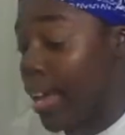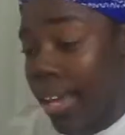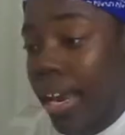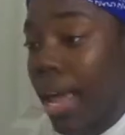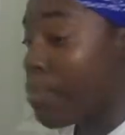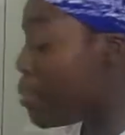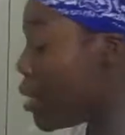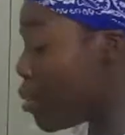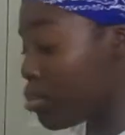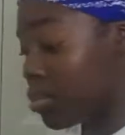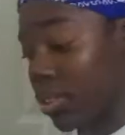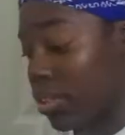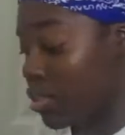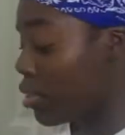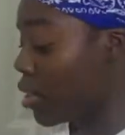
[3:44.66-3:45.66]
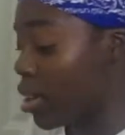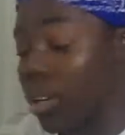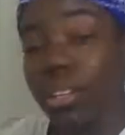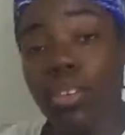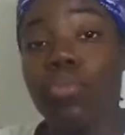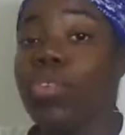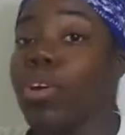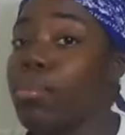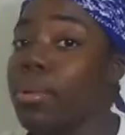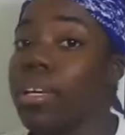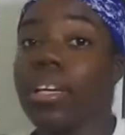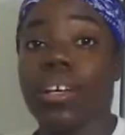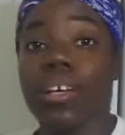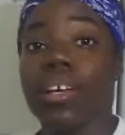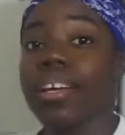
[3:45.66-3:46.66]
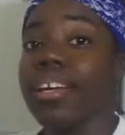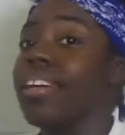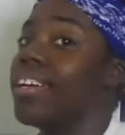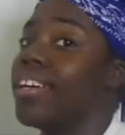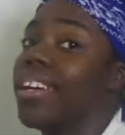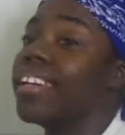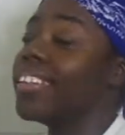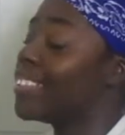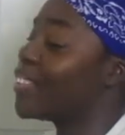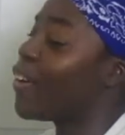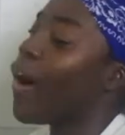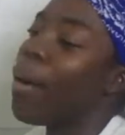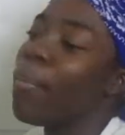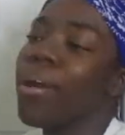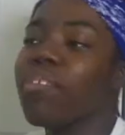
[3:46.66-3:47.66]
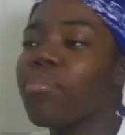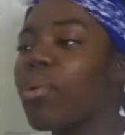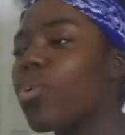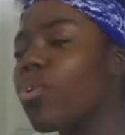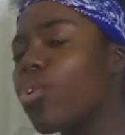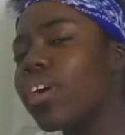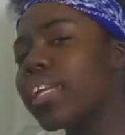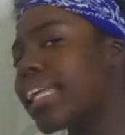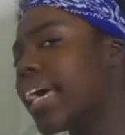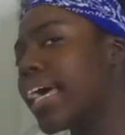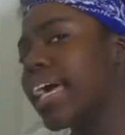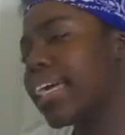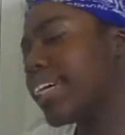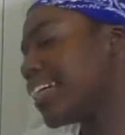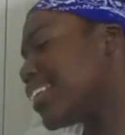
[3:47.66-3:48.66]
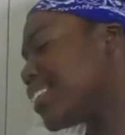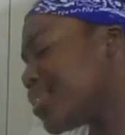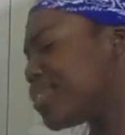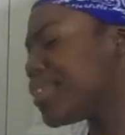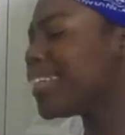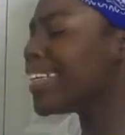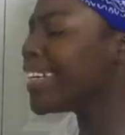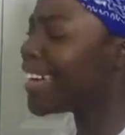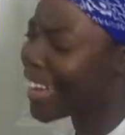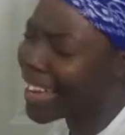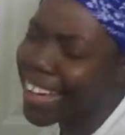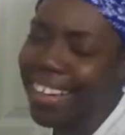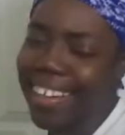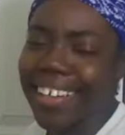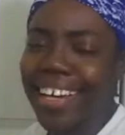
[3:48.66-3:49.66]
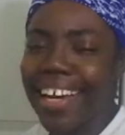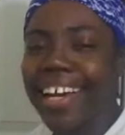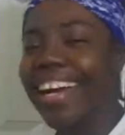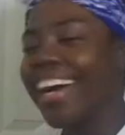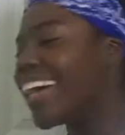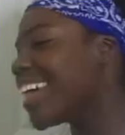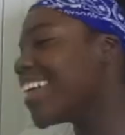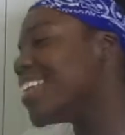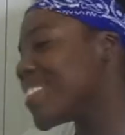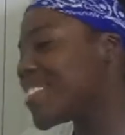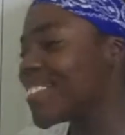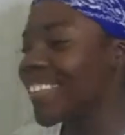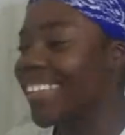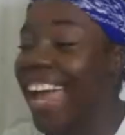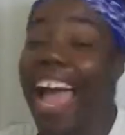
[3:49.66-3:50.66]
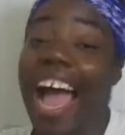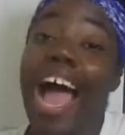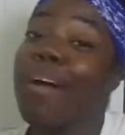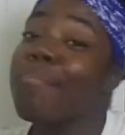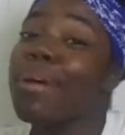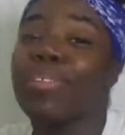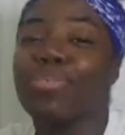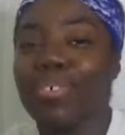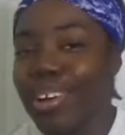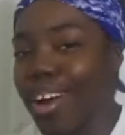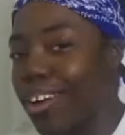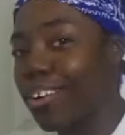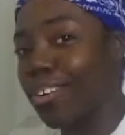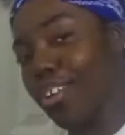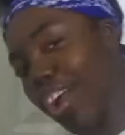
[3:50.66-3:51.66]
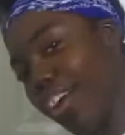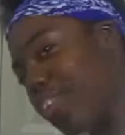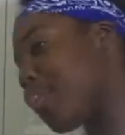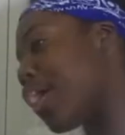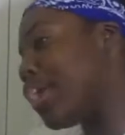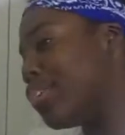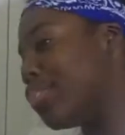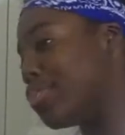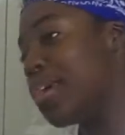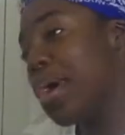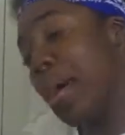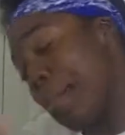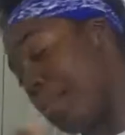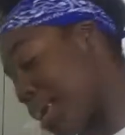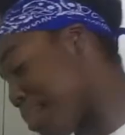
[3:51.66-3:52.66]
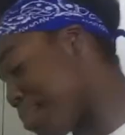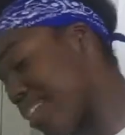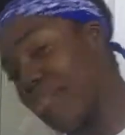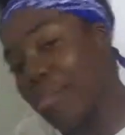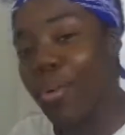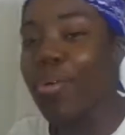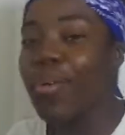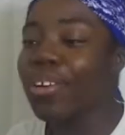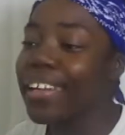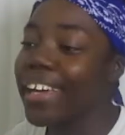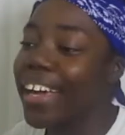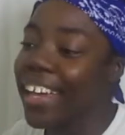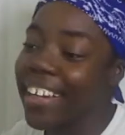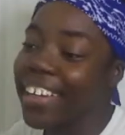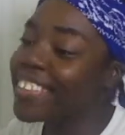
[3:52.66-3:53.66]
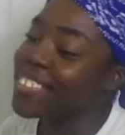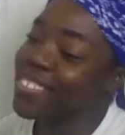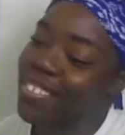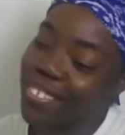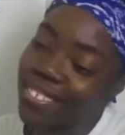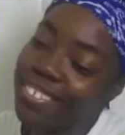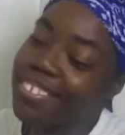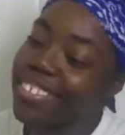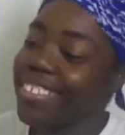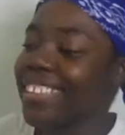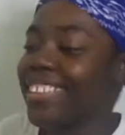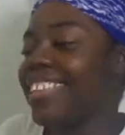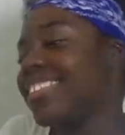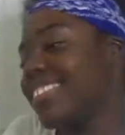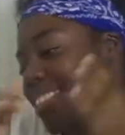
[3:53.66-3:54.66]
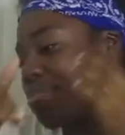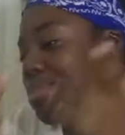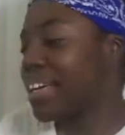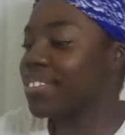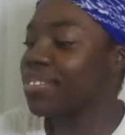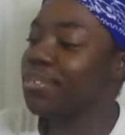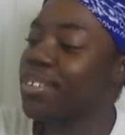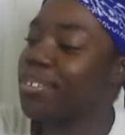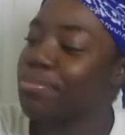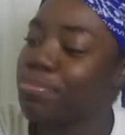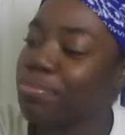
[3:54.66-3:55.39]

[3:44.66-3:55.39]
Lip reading: And that big, you feel me? So, I'm giving him a cooler 8. I got a cooler 8. I mess with Nardo, y'all know I do. But I'm giving him a cooler 8, so let's get back to it.